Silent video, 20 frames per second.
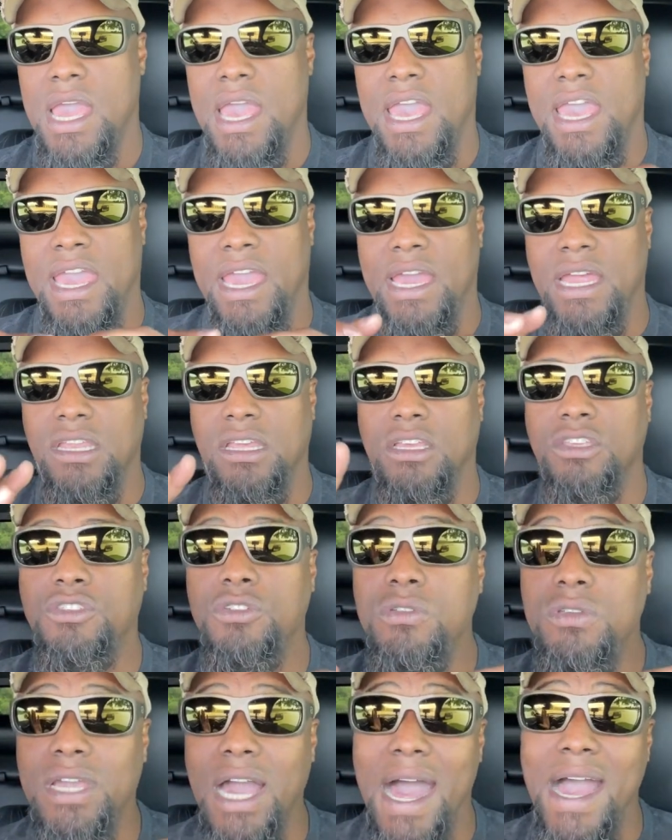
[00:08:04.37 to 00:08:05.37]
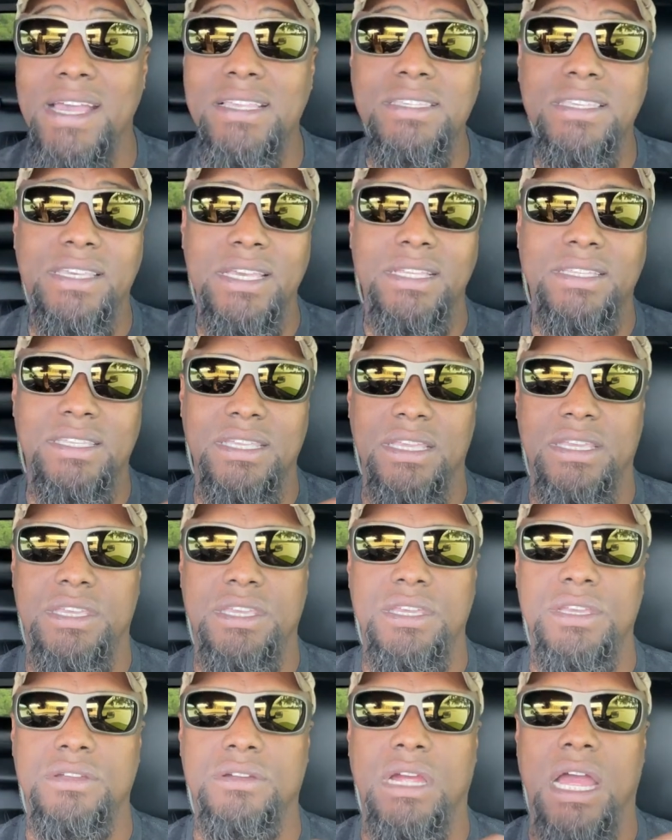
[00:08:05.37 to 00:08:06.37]
And you guys get to
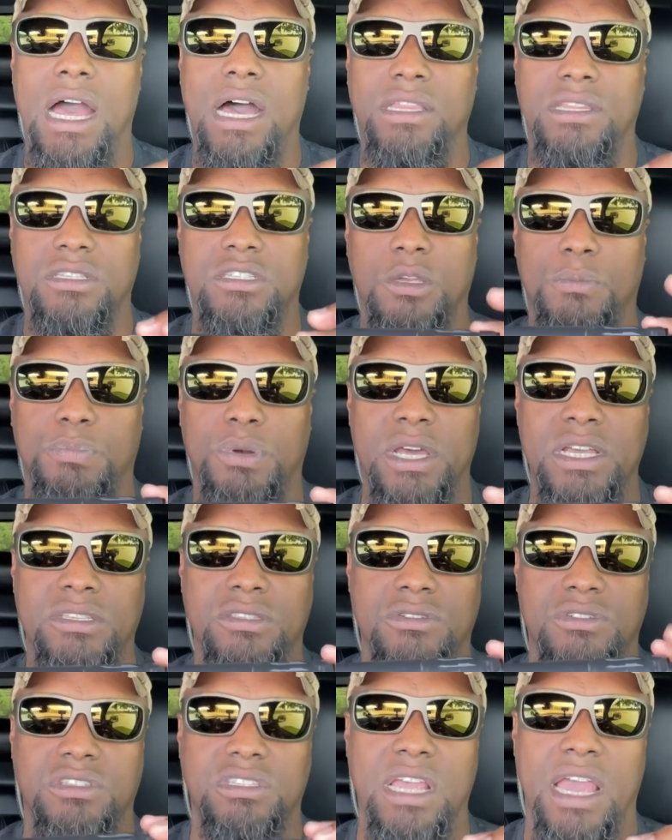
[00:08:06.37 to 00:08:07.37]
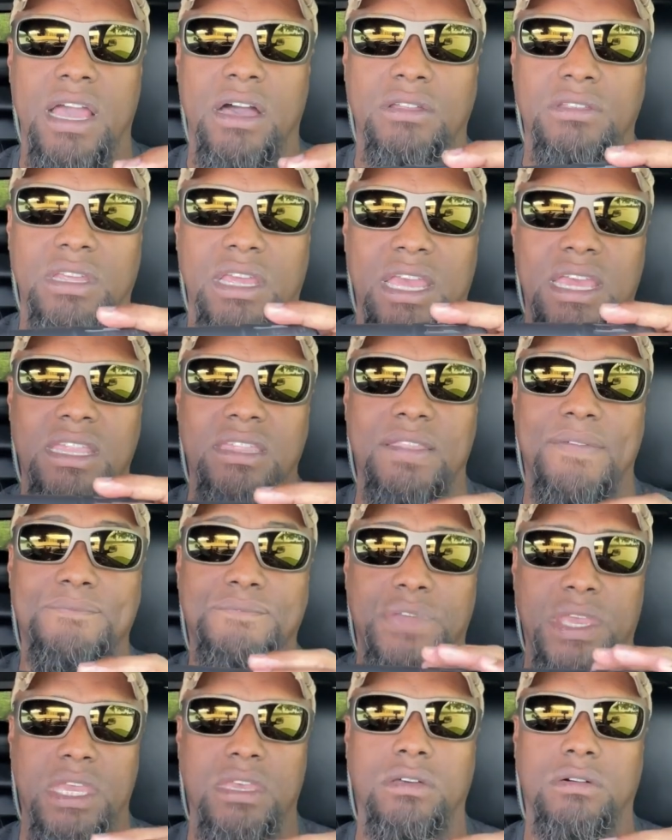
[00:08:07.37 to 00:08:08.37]
hear how the suppressor sound in the
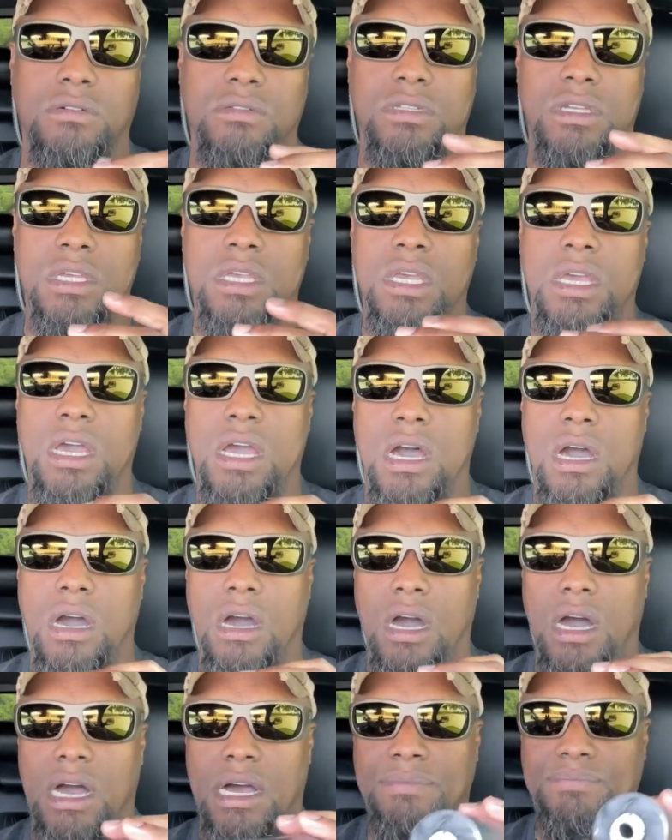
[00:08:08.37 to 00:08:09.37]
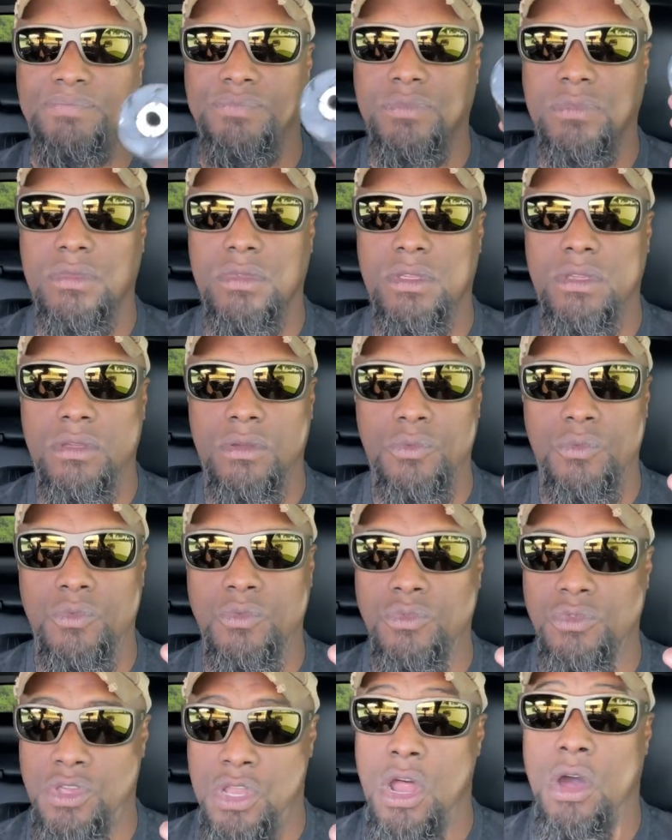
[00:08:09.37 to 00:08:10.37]
field.
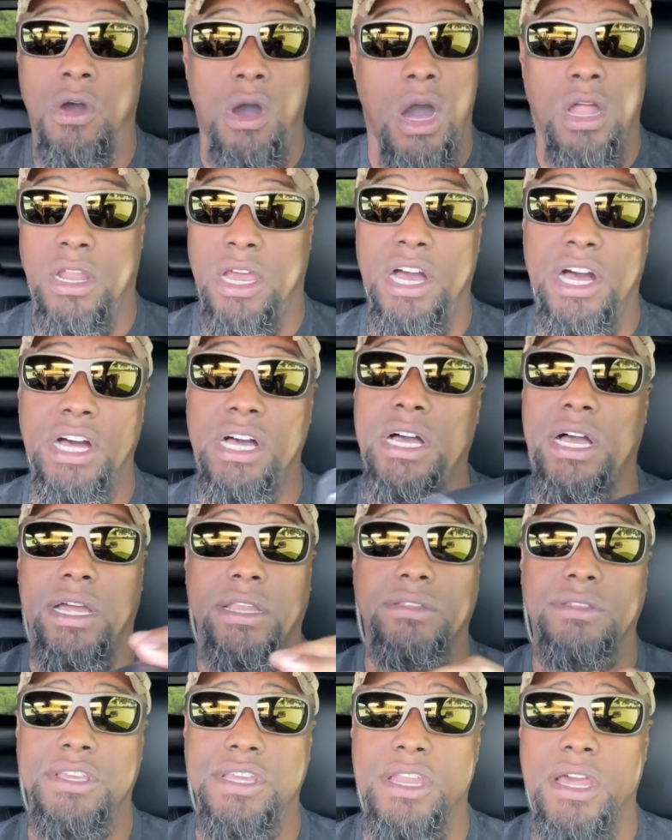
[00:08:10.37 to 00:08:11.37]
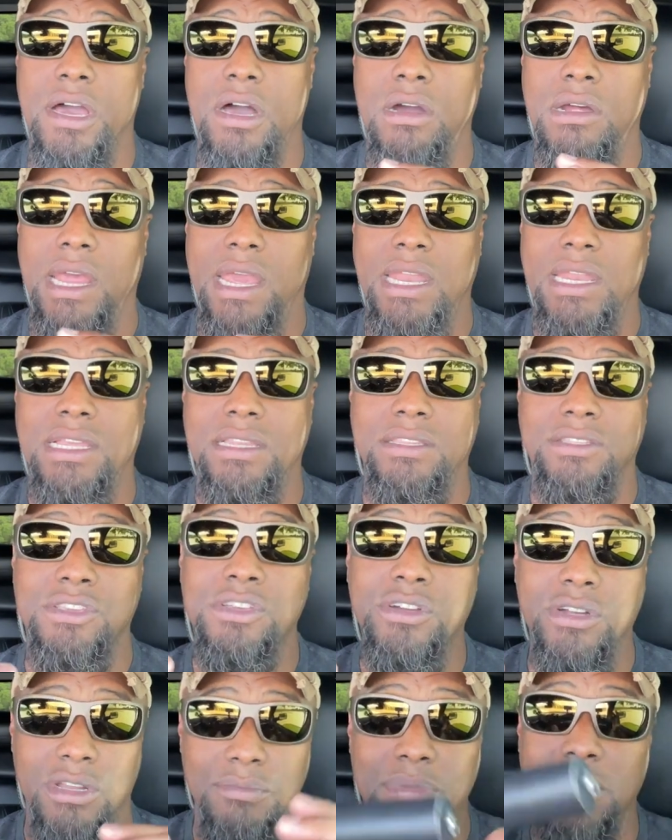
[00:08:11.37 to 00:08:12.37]
You know, on a hunt, you know, and
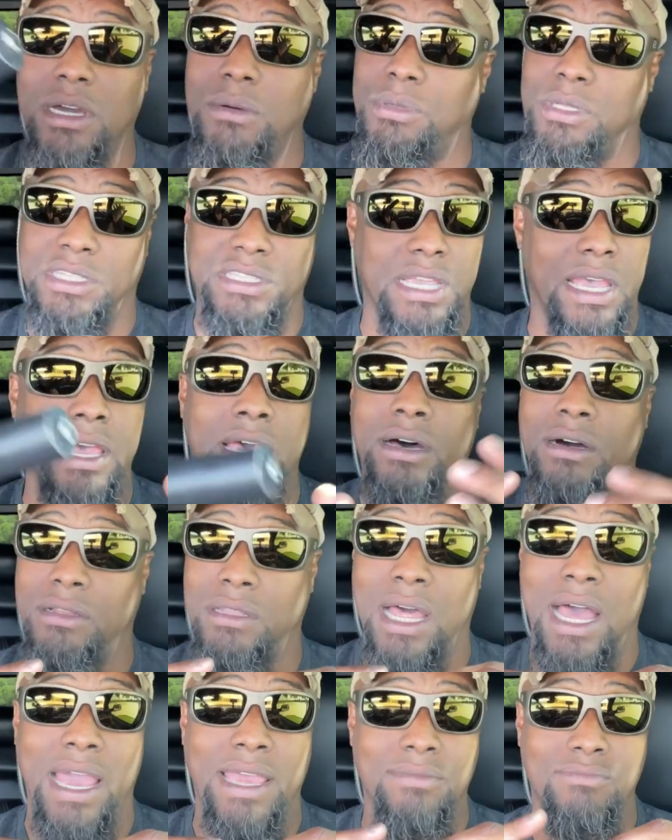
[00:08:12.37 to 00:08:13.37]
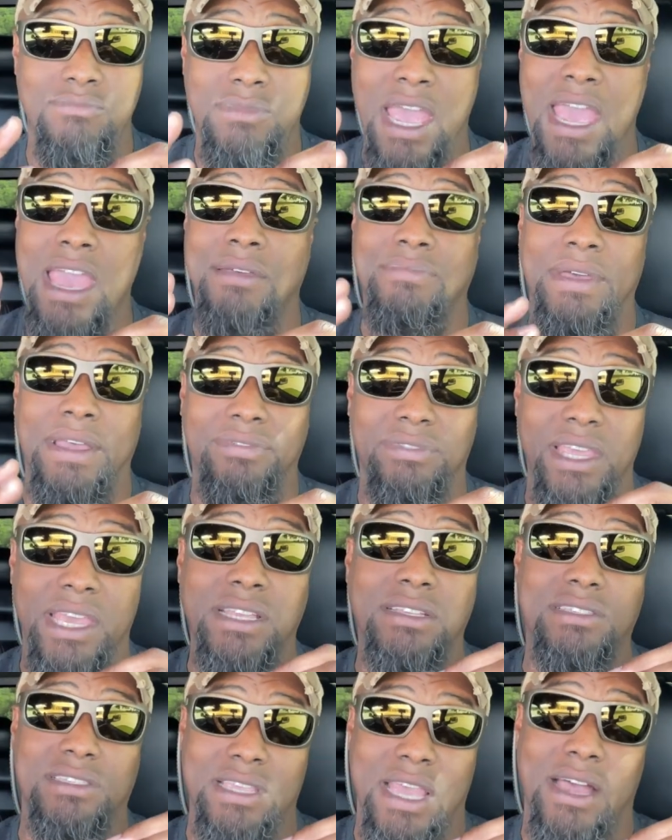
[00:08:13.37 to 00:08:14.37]
you're going to be able to tell, like, damn, that
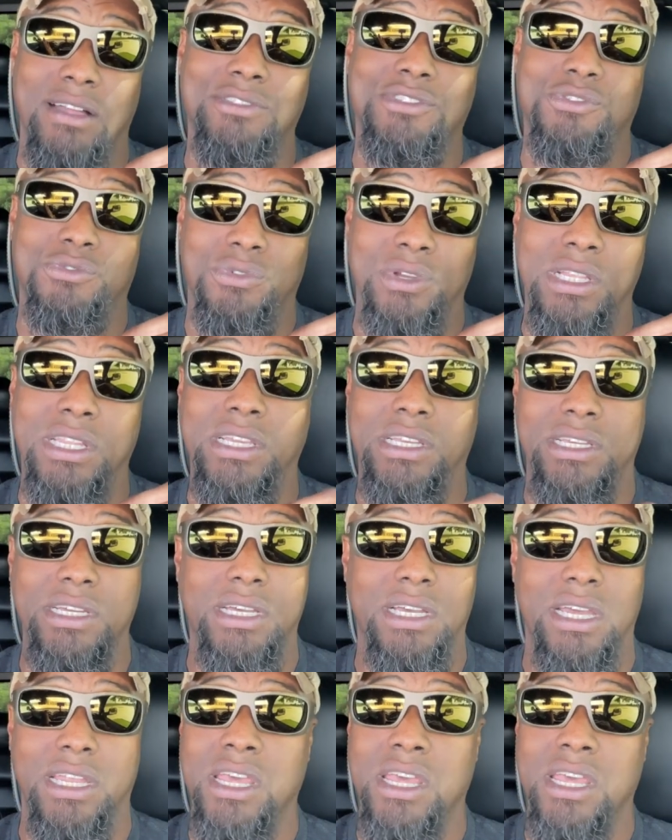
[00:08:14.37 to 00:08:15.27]
thing sounds really good.